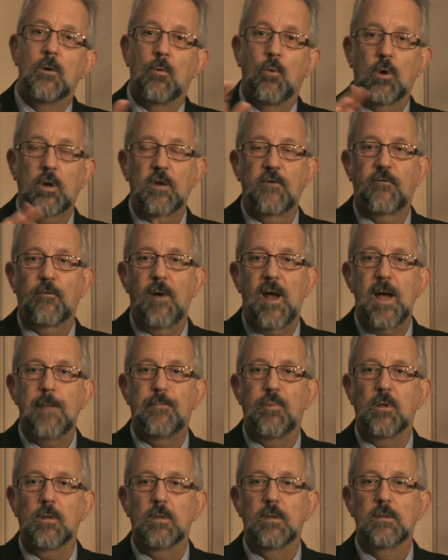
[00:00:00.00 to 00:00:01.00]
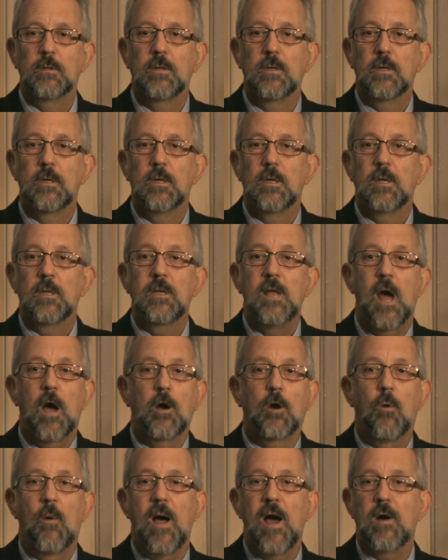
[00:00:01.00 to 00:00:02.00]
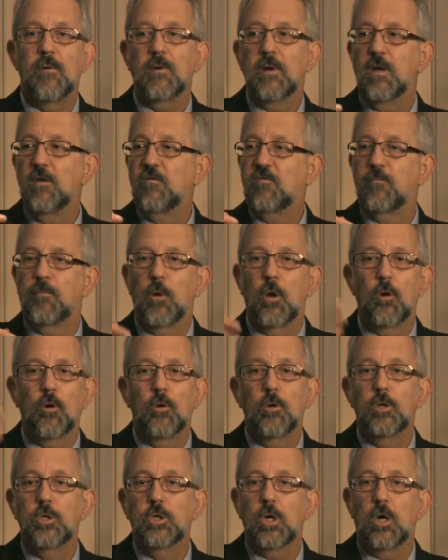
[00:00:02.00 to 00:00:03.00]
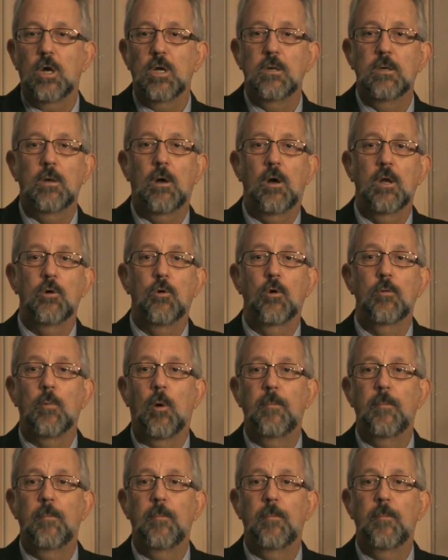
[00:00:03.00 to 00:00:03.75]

working for Apple now go out and splurge on new